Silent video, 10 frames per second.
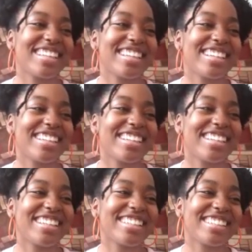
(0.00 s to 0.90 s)

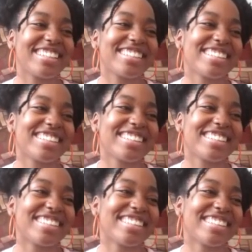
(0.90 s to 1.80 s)

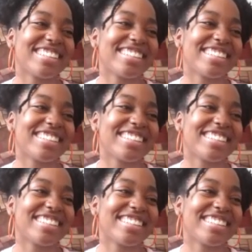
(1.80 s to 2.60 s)
[no speech]